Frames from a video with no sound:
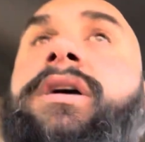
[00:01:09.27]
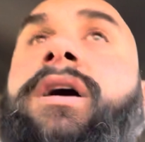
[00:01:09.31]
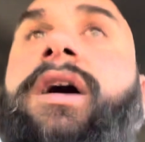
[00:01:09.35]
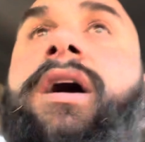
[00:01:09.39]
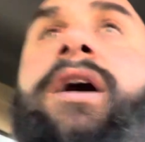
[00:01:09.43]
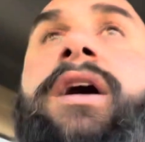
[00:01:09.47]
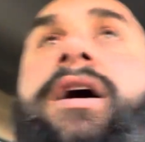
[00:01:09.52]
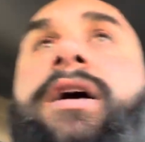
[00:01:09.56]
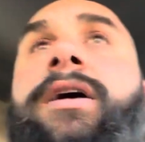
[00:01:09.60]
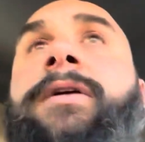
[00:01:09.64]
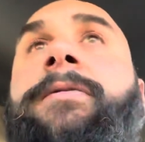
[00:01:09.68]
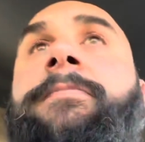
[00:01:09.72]

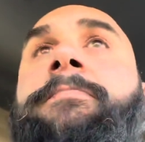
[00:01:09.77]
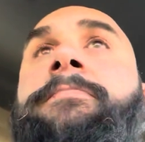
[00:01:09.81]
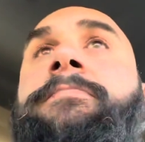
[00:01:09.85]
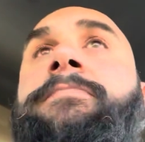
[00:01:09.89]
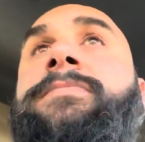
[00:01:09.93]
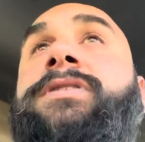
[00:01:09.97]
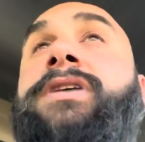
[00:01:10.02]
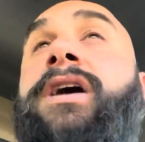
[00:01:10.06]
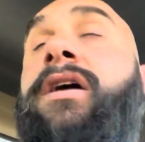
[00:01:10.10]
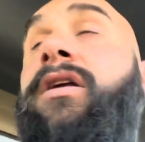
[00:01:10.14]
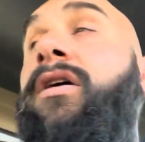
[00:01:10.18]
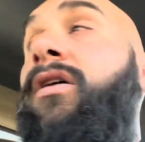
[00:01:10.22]

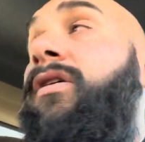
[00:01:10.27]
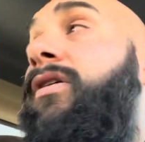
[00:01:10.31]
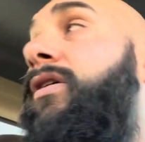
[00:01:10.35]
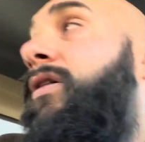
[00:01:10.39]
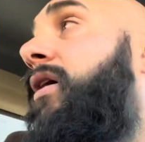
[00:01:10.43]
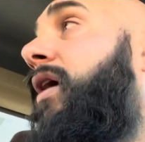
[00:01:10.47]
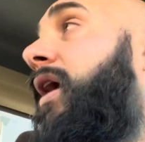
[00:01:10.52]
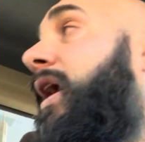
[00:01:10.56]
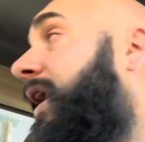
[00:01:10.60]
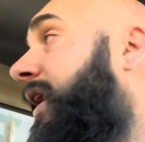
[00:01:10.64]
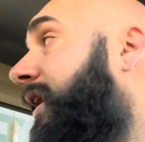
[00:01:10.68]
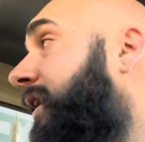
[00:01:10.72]
um, dot all
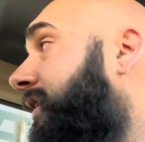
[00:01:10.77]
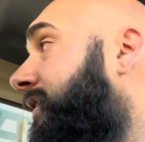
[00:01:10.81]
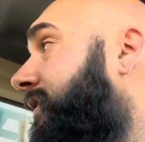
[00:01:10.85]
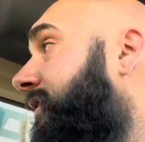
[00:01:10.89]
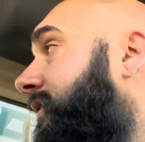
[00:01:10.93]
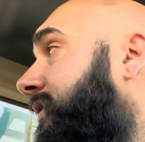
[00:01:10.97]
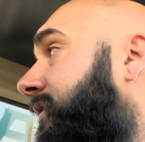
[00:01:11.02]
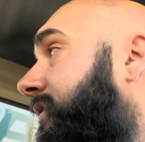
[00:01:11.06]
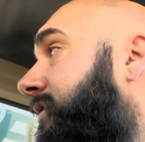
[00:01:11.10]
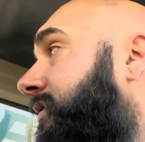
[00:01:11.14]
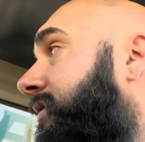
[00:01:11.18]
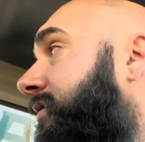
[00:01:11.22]
your
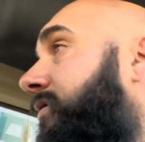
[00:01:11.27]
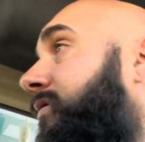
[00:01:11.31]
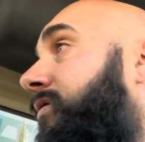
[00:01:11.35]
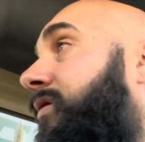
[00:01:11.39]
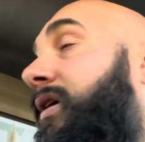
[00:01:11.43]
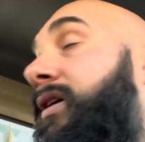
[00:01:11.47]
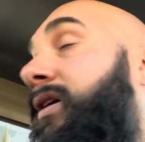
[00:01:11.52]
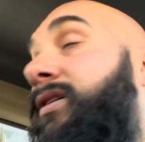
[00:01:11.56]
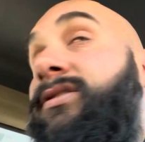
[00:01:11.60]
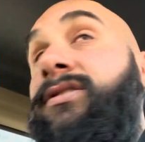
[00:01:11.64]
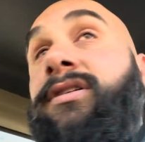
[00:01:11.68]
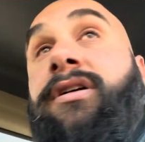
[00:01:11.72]
I's,
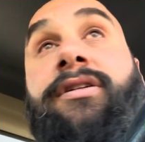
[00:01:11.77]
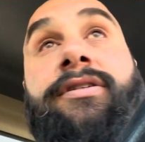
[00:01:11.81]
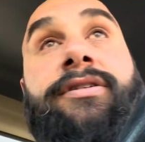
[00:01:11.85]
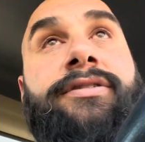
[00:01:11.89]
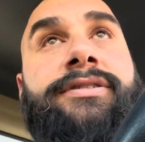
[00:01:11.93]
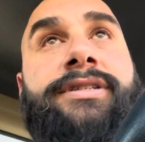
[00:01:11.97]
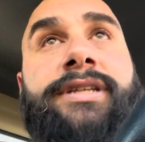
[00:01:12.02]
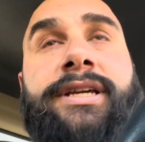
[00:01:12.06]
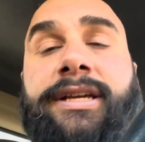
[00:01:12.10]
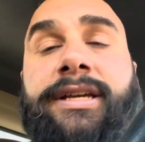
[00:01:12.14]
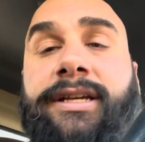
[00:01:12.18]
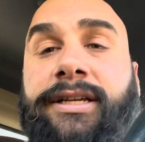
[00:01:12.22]
cross all
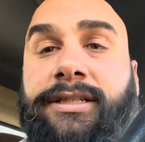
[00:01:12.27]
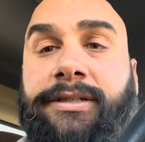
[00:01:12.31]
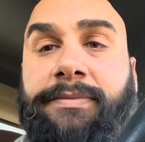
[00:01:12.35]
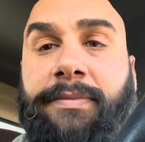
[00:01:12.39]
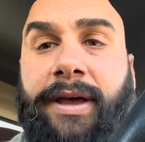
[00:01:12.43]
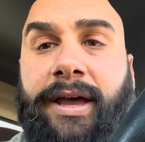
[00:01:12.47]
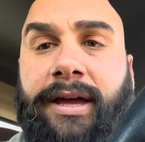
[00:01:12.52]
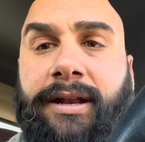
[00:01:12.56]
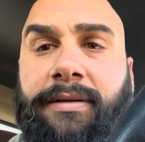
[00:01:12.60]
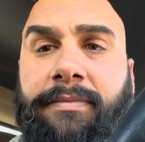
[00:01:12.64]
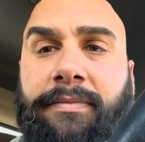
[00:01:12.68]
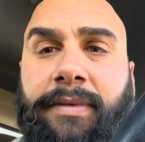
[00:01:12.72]
your T's,
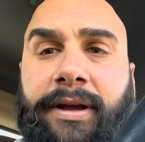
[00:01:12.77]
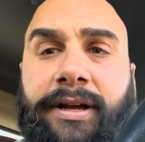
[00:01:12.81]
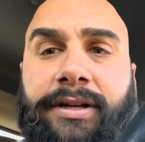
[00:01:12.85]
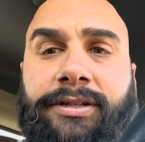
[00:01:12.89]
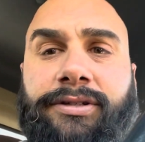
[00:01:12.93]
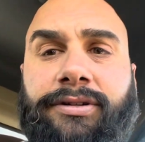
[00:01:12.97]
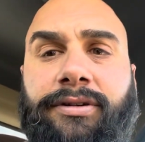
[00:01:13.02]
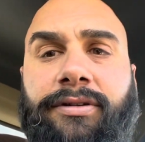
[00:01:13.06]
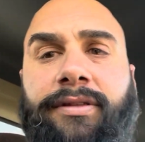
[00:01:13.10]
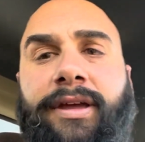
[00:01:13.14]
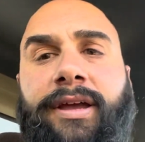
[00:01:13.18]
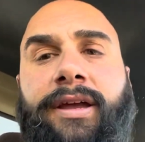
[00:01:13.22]
man, and make
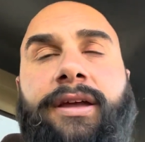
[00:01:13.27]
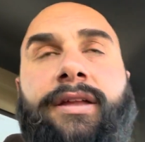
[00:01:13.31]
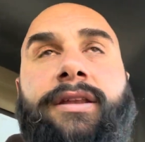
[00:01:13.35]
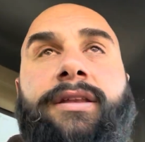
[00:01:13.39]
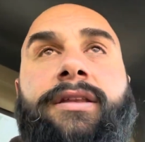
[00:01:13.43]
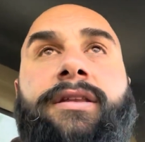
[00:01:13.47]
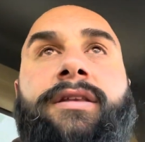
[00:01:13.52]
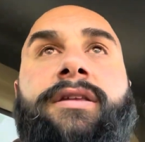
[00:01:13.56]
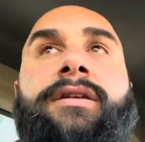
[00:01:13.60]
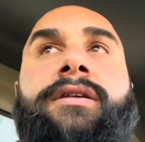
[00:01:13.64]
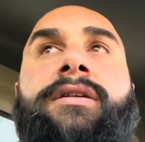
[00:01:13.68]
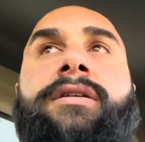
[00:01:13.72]
sure that
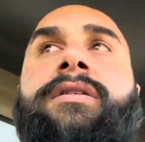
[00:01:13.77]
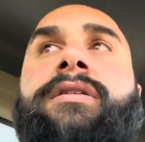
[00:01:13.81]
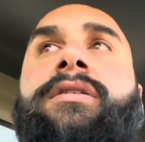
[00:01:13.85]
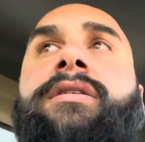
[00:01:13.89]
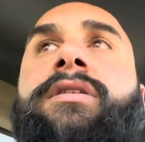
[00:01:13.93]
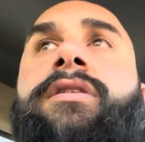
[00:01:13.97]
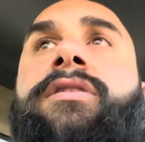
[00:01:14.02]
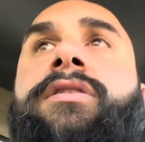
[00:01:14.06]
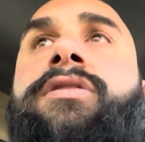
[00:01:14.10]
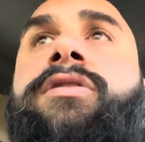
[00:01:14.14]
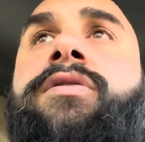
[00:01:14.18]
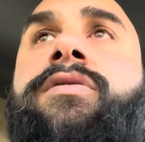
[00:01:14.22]

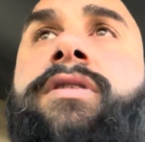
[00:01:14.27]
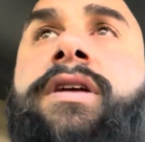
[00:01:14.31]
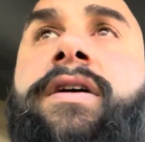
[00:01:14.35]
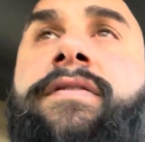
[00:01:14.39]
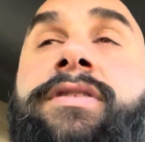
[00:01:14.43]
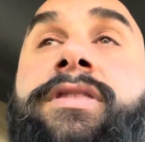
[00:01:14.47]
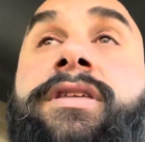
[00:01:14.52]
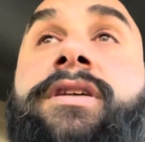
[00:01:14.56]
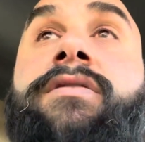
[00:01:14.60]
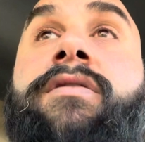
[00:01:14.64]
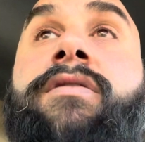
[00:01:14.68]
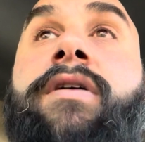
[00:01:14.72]
you're doing
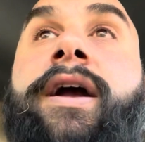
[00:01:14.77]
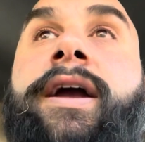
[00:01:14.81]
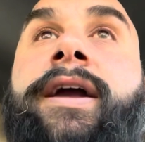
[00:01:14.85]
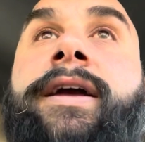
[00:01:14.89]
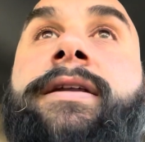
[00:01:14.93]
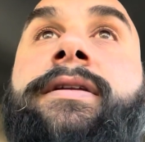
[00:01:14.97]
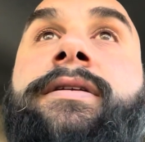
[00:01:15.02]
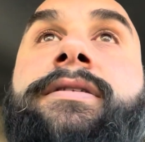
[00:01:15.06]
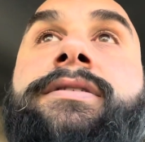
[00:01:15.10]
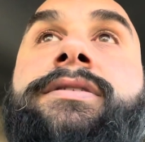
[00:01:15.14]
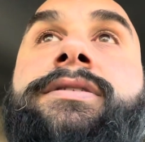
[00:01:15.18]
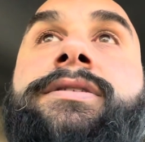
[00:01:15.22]
everything right.
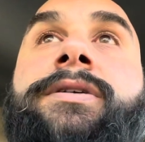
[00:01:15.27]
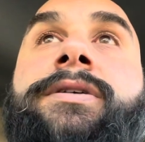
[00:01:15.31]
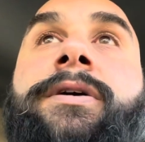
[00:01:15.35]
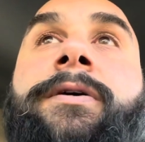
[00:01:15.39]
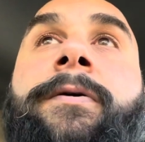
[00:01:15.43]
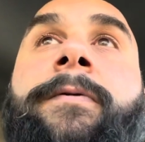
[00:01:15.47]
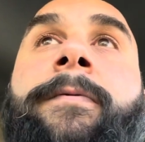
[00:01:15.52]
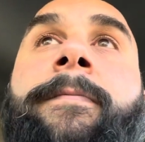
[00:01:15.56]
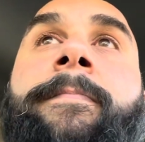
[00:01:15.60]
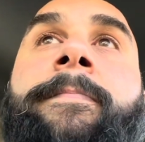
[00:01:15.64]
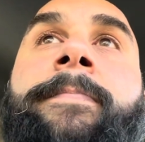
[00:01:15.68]
So